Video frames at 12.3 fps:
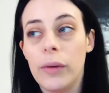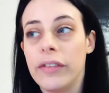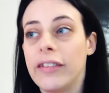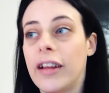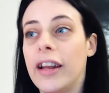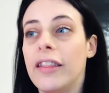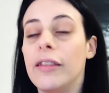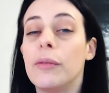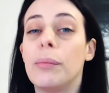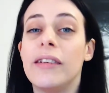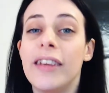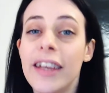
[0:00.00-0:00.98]
If there's any
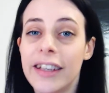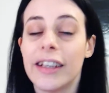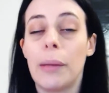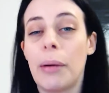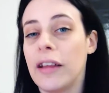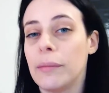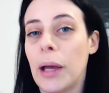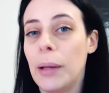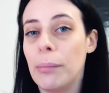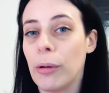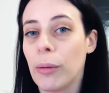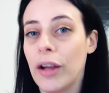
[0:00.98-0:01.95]
particular past
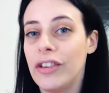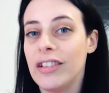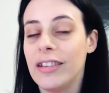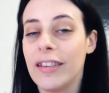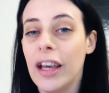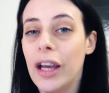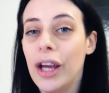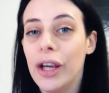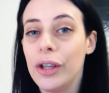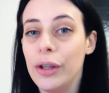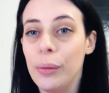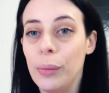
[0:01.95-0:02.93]
paper or questions
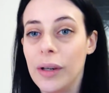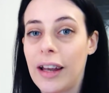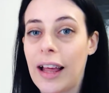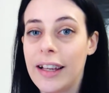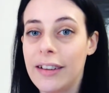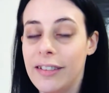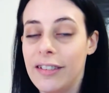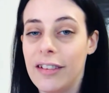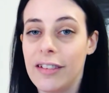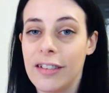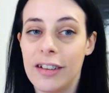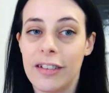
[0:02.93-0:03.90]
you would like us to
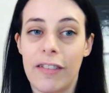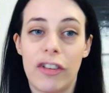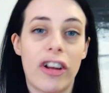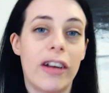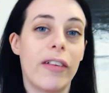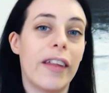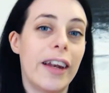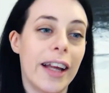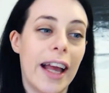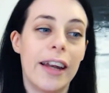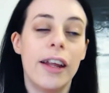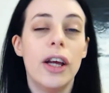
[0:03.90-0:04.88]
discuss on the channel, then
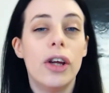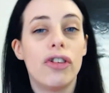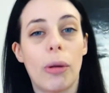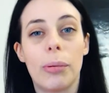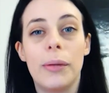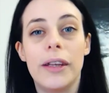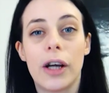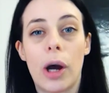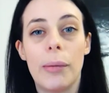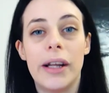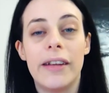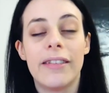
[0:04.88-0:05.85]
again, drop them in the
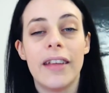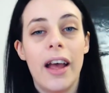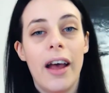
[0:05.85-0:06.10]
comments.